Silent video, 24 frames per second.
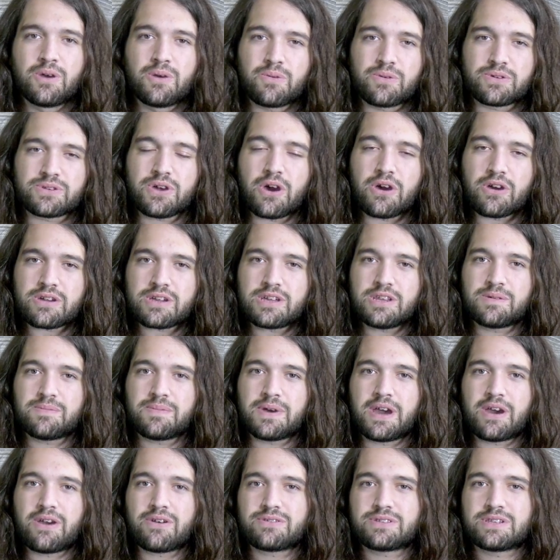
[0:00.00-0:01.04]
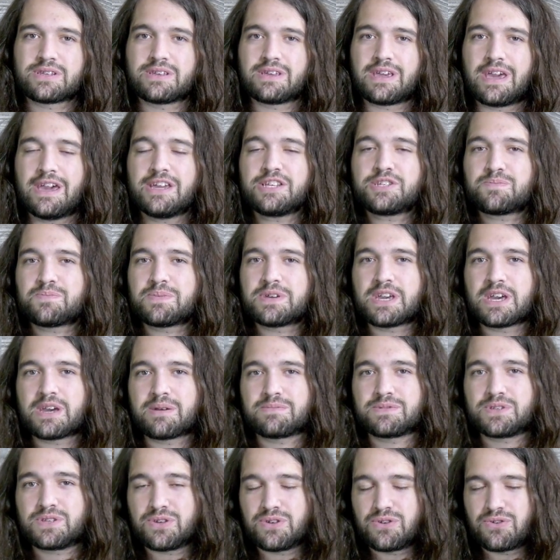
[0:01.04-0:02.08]
We're talking about
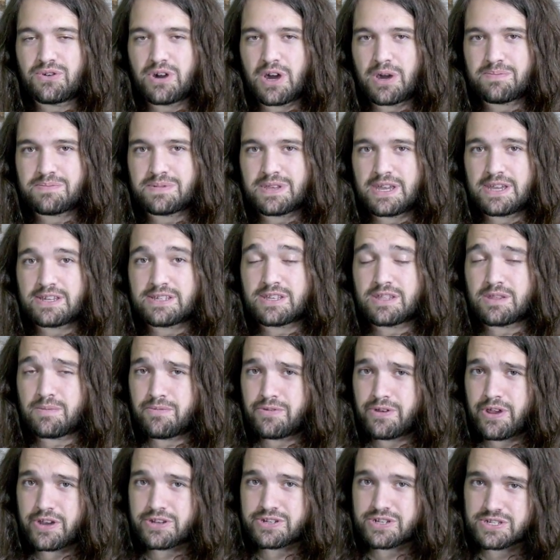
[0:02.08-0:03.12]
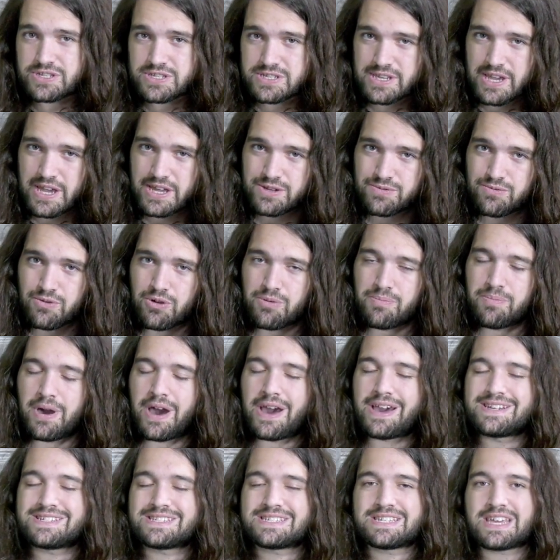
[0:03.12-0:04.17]
HBM2 updates and the production schedule
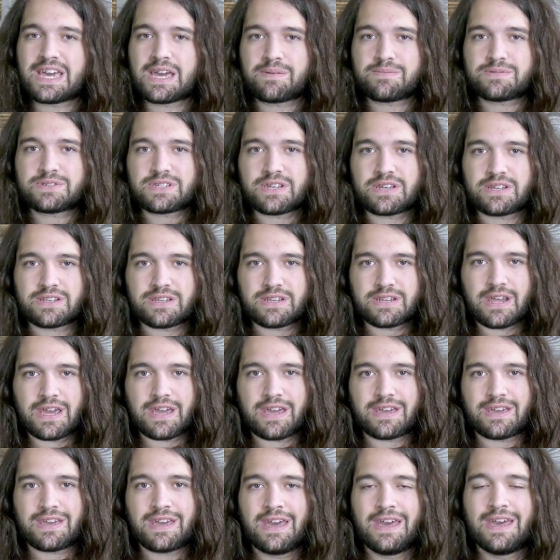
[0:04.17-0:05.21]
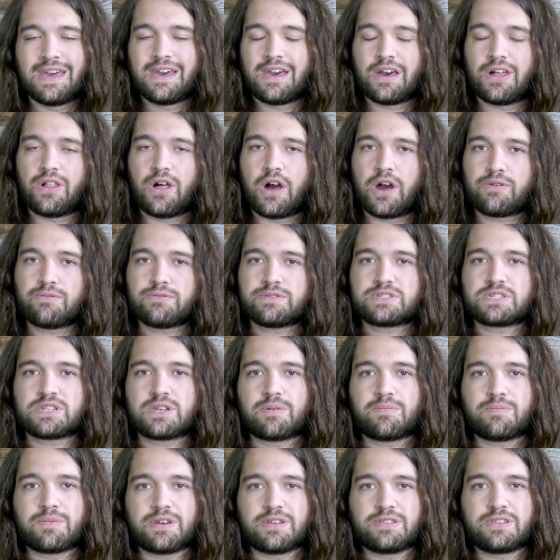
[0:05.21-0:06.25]
by Samsung today, along with
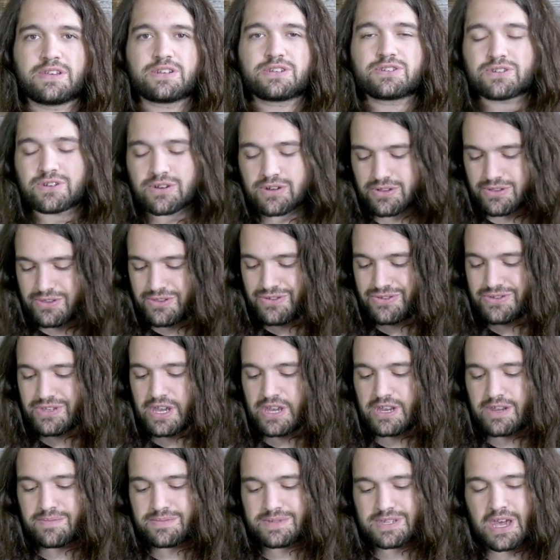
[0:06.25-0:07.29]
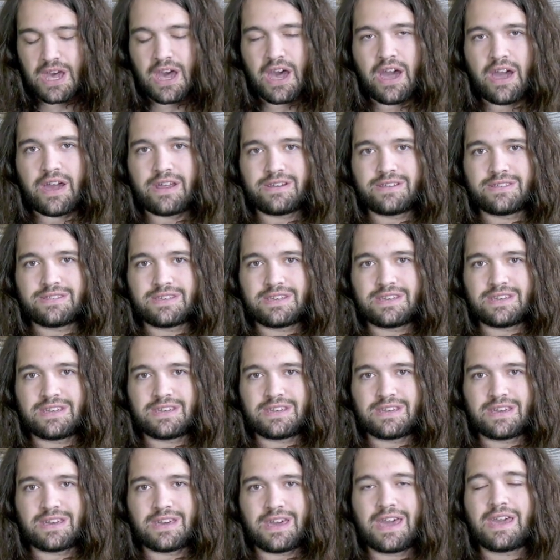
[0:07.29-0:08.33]
some additional news items on
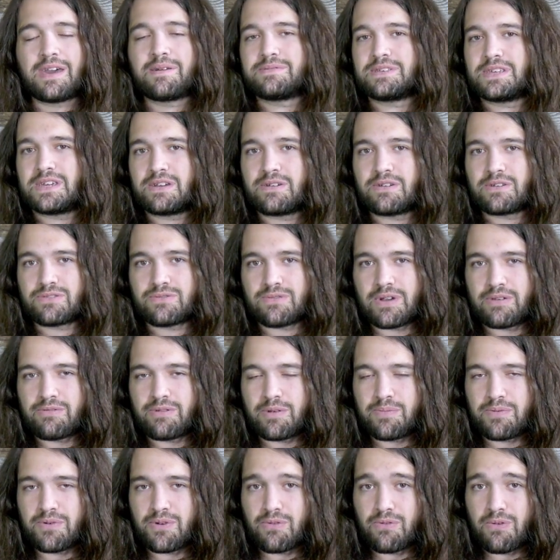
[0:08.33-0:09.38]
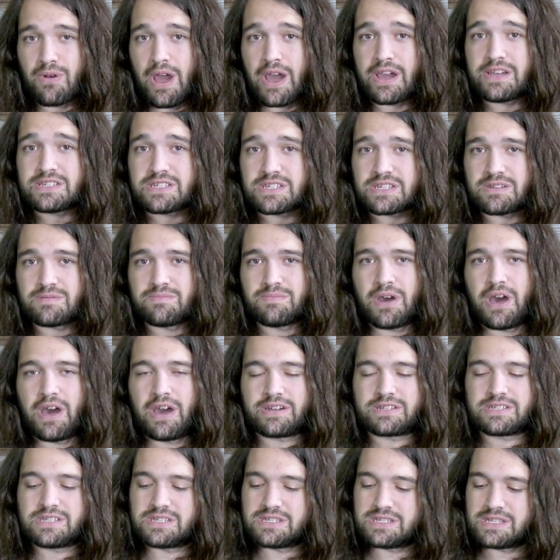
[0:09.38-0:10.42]
the AMD Threadripper Ryzen
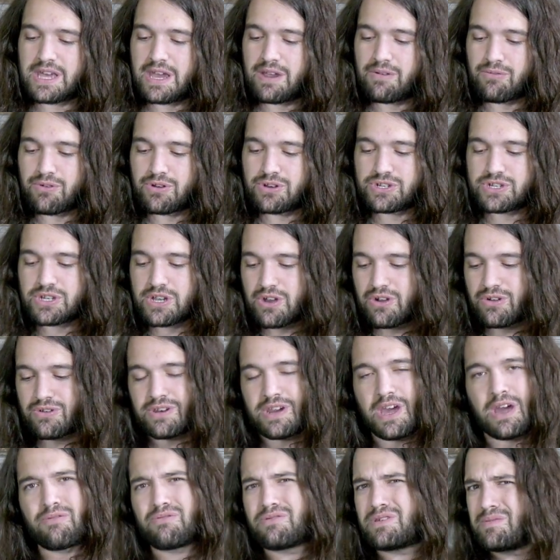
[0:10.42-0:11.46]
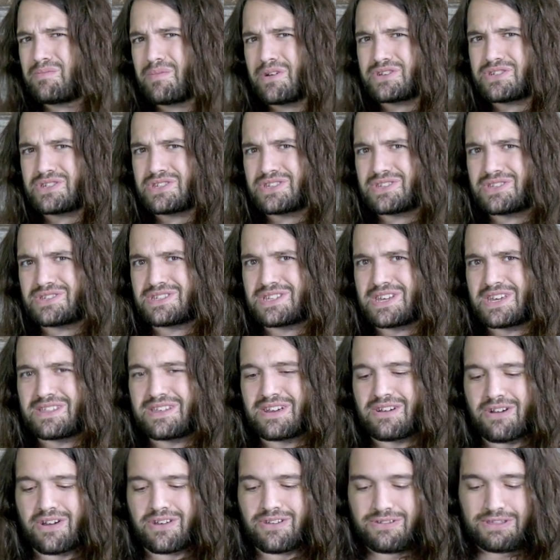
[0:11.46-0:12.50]
boxes that were shown. Not really much to say
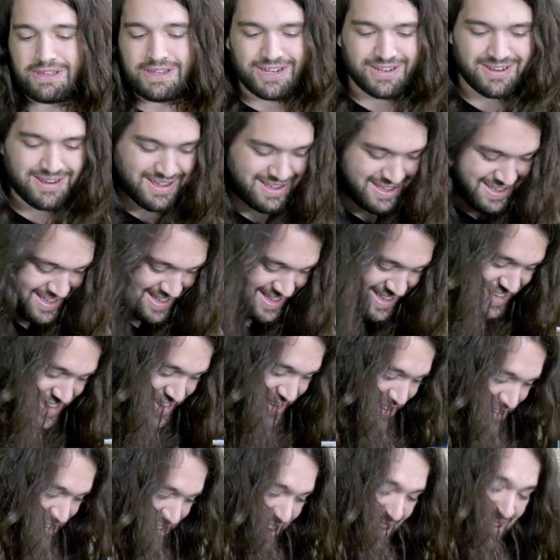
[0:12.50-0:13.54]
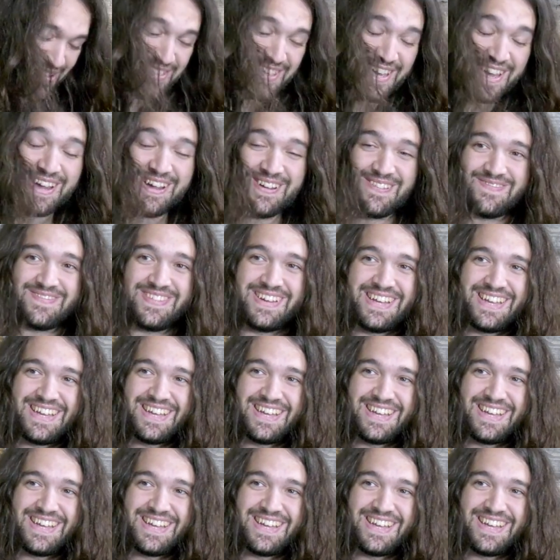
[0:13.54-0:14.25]
there other than show them.